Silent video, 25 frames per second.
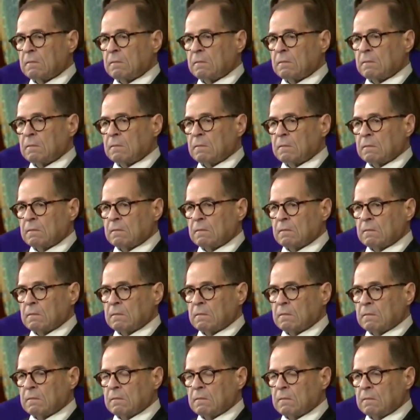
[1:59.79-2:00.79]

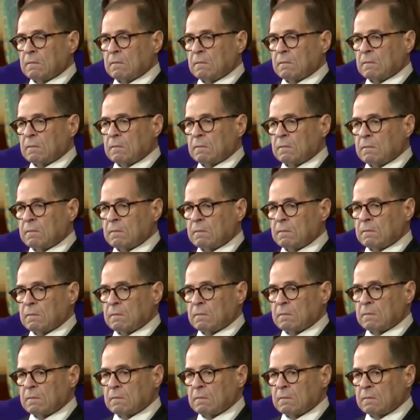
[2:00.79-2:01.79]

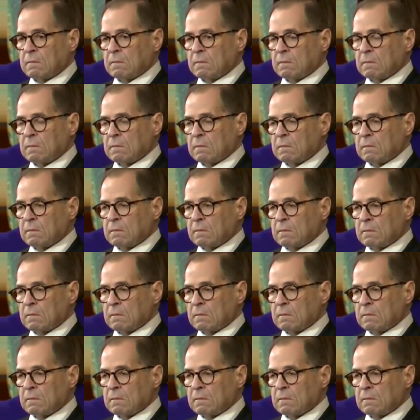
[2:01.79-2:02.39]
[no speech]